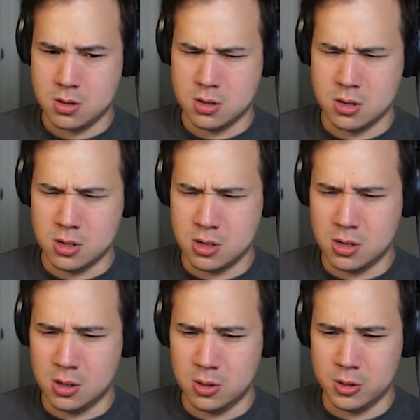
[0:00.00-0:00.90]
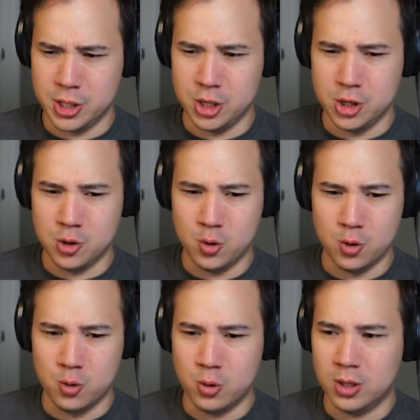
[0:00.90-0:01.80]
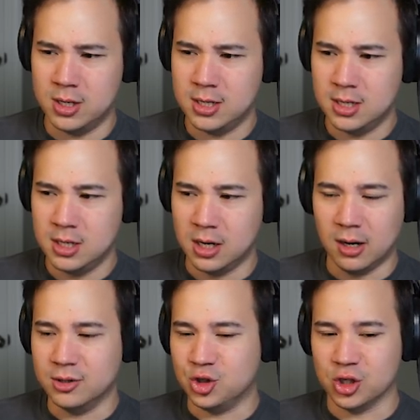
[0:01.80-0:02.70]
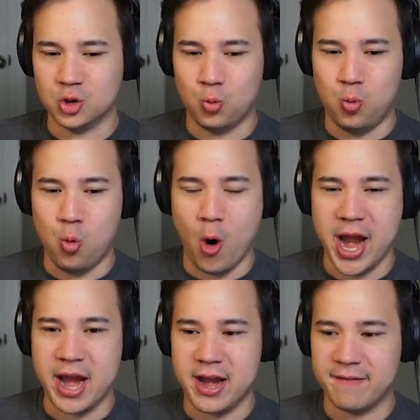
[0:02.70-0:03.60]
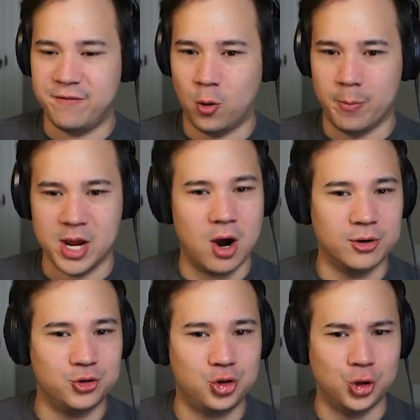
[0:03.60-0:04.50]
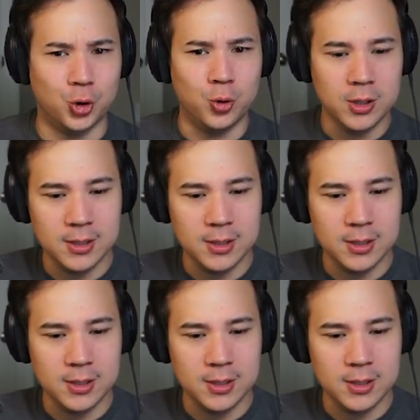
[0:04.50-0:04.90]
Oh, you are just waiting for me, aren't you?